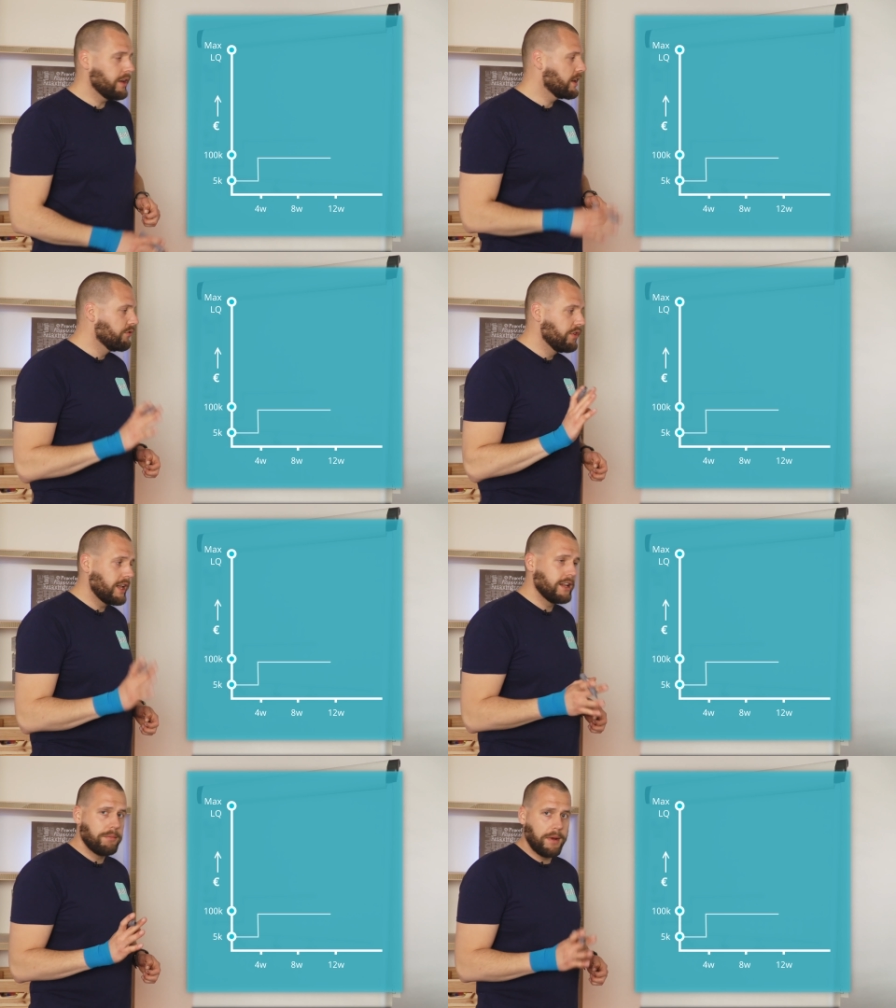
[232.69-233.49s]
It
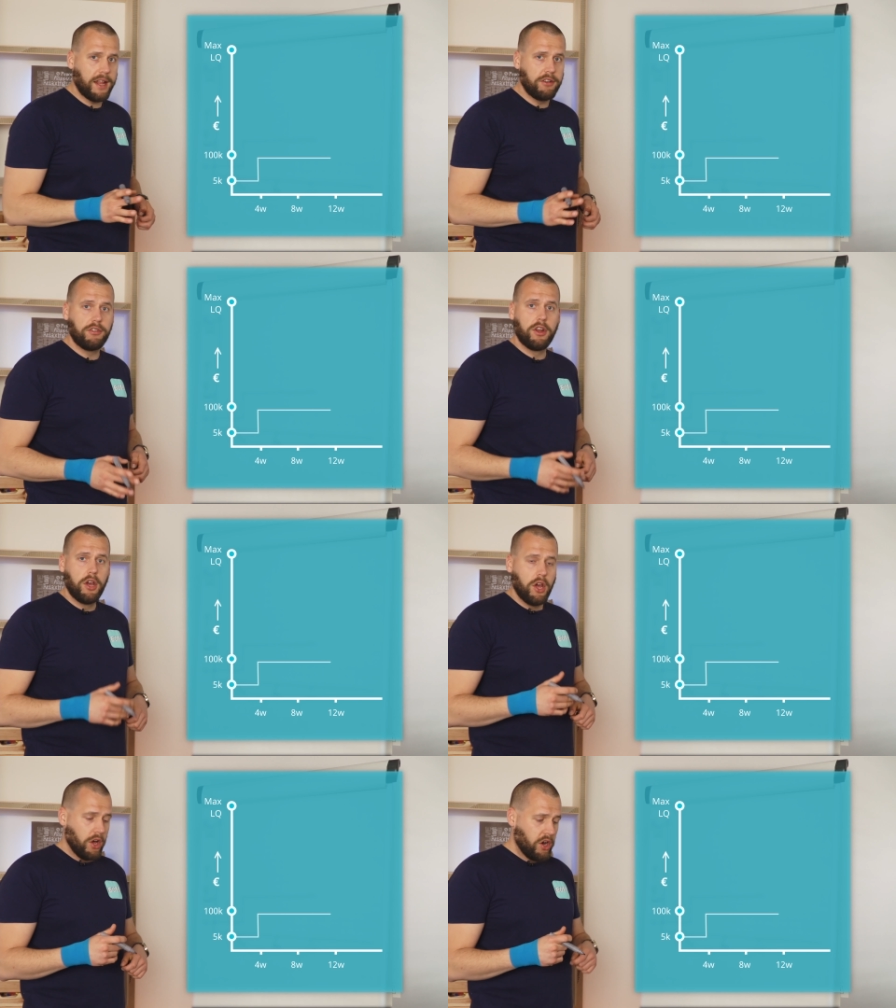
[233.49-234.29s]
really depends
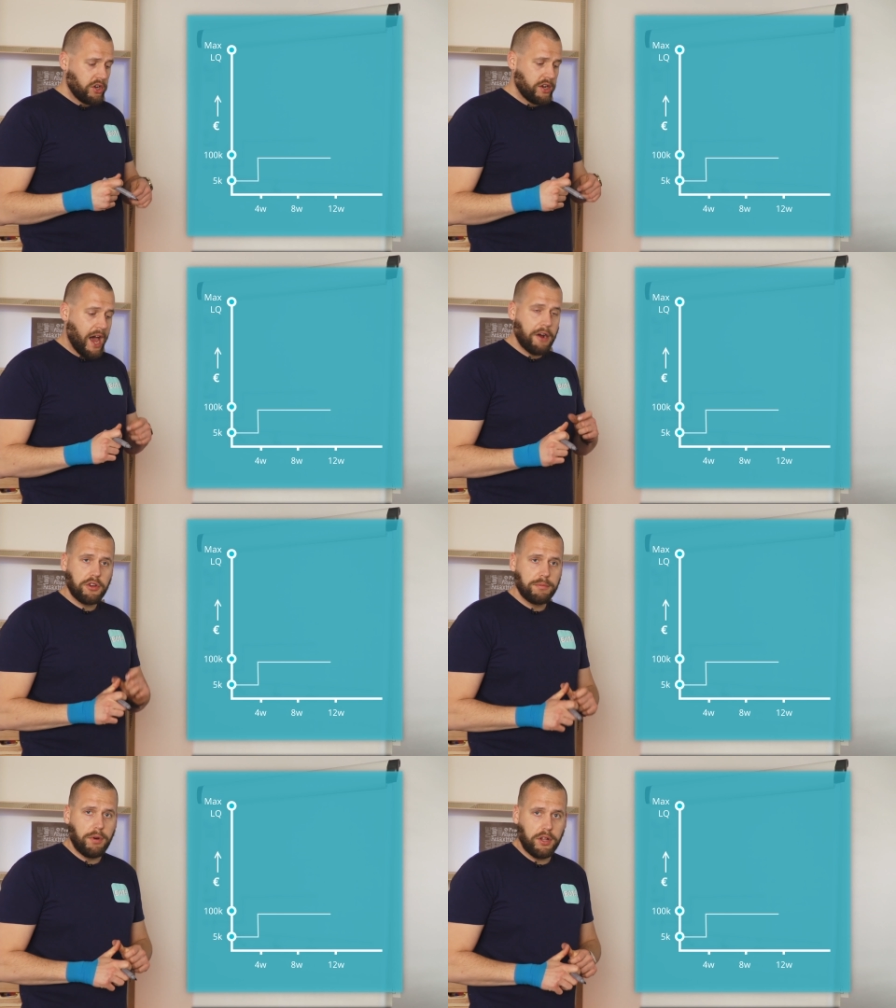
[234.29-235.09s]
on how
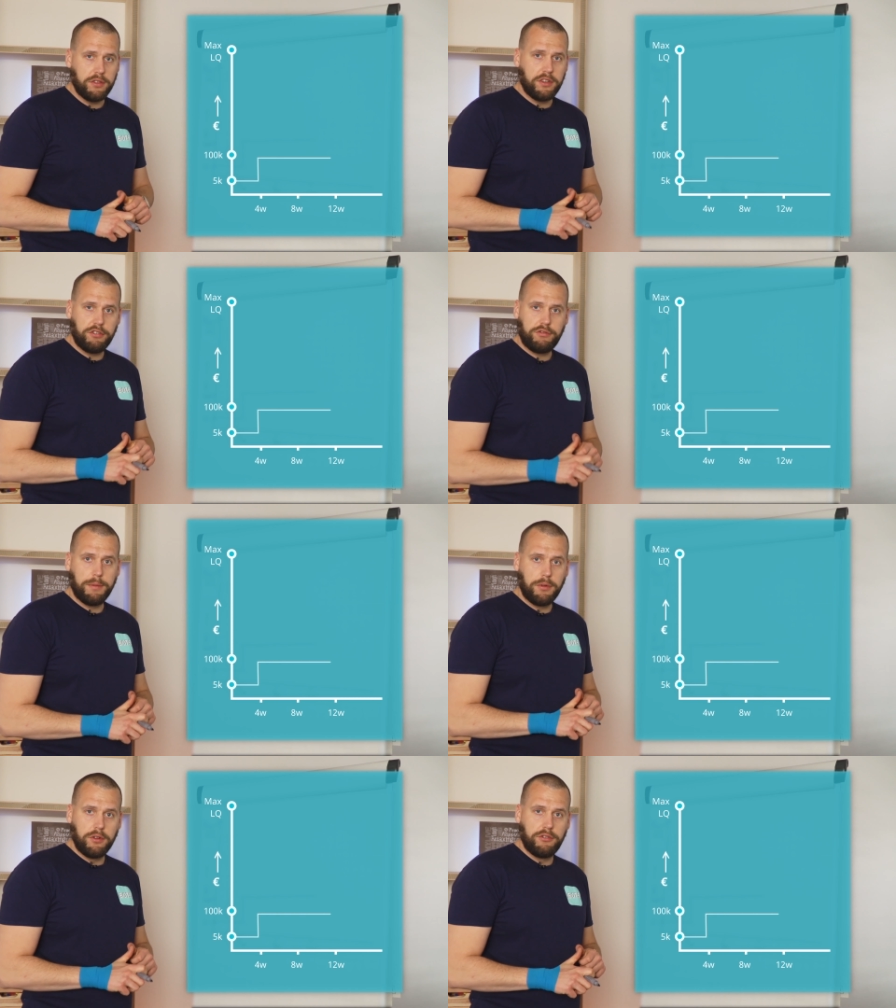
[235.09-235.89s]
your bot
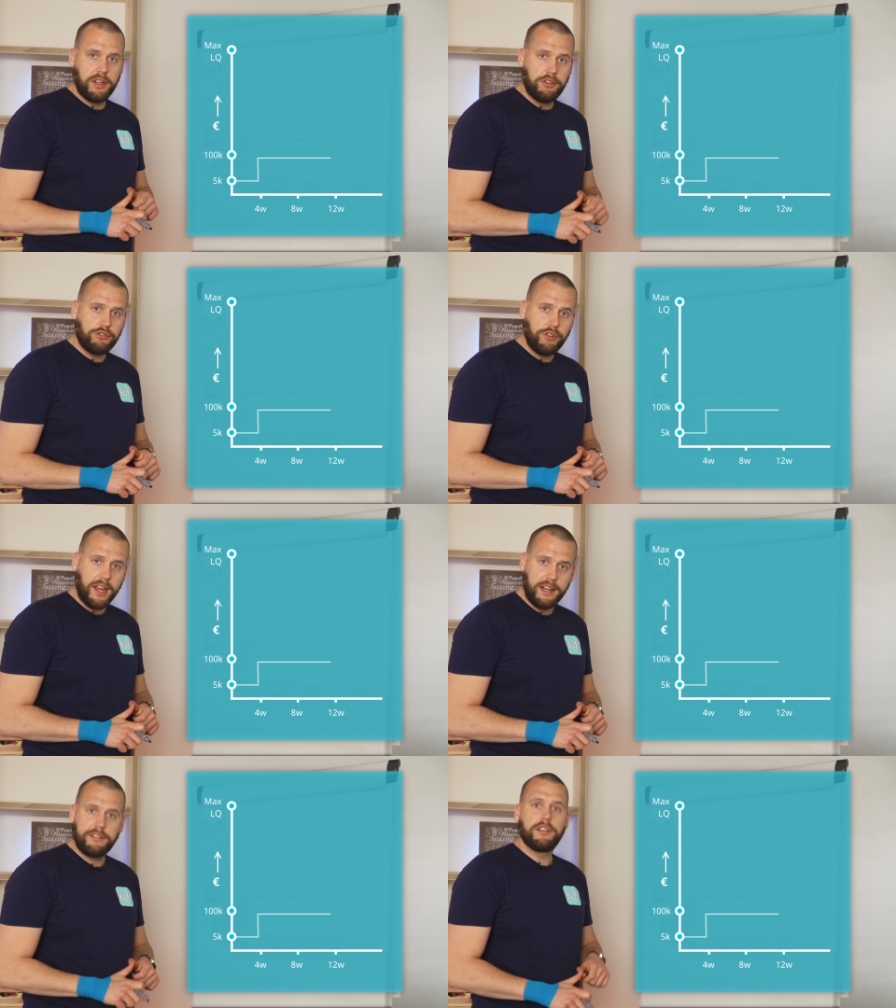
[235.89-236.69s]
distributes its
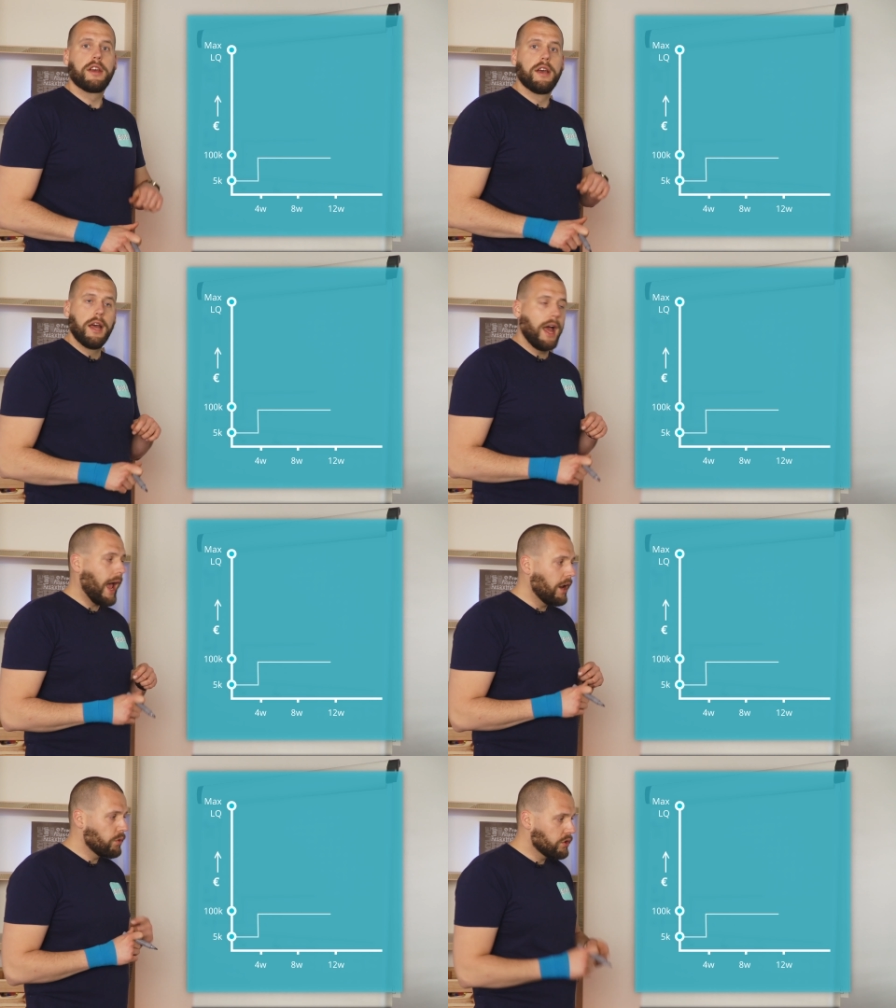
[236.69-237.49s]
trades
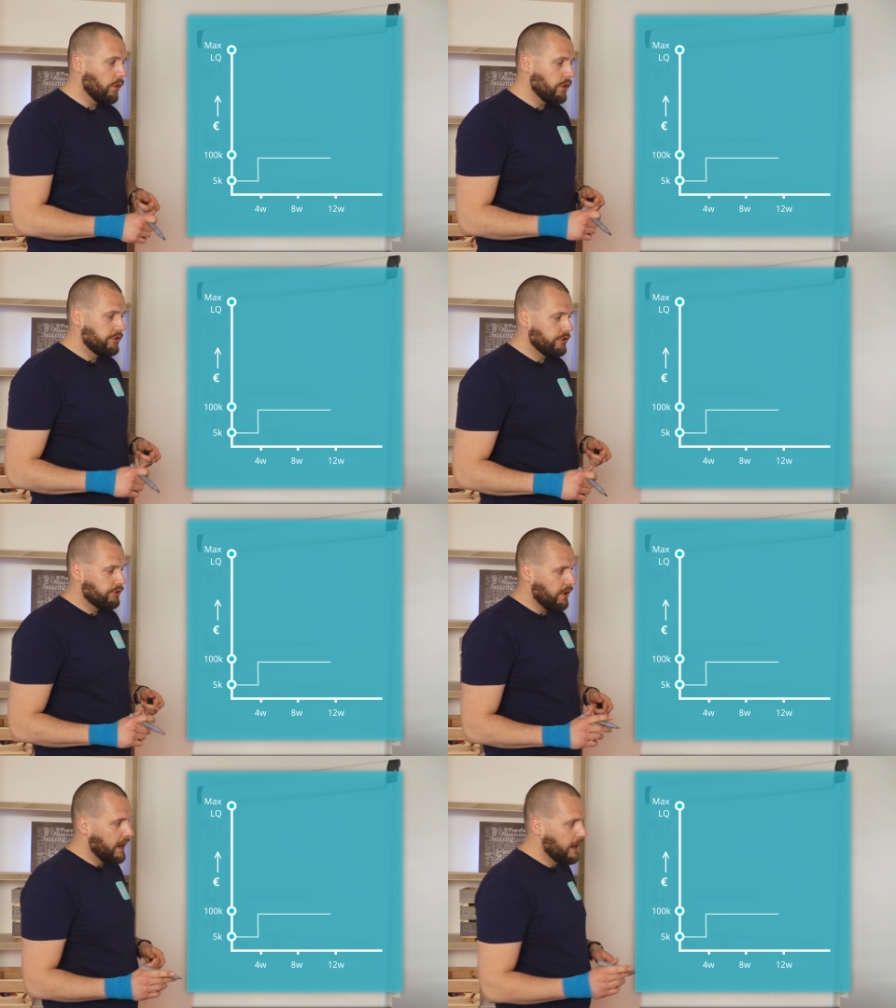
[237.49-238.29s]
and what coins you're
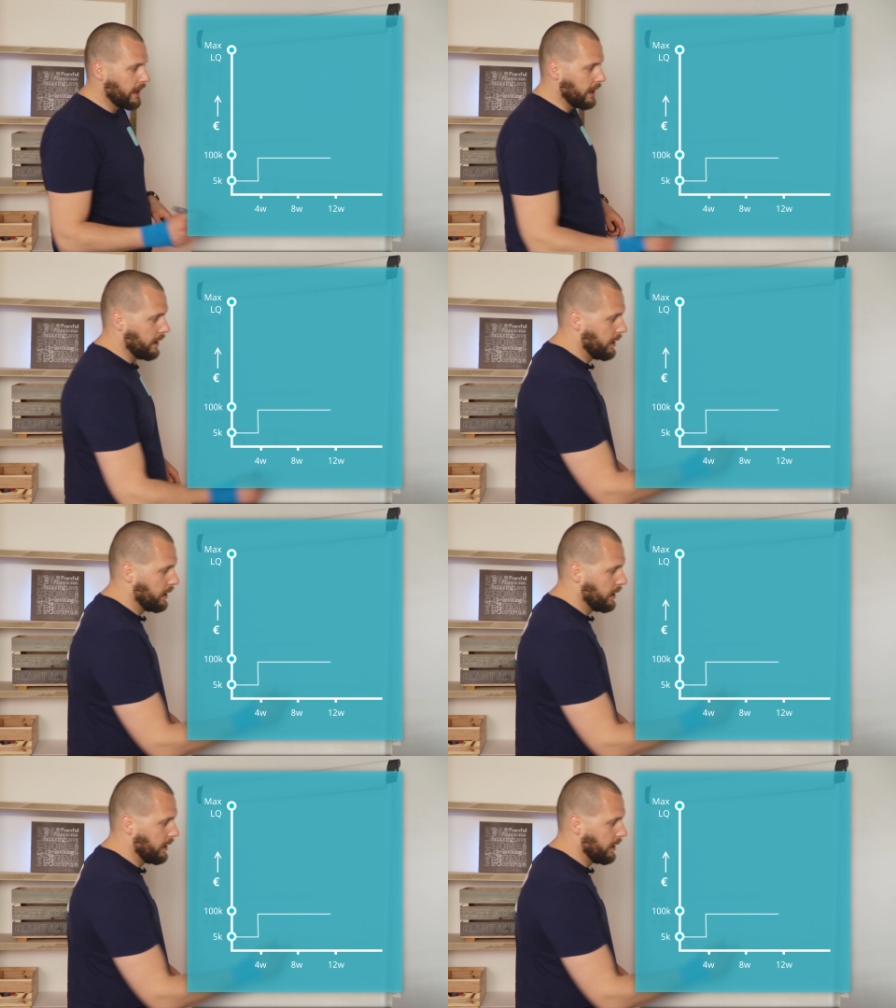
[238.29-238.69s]
trading in.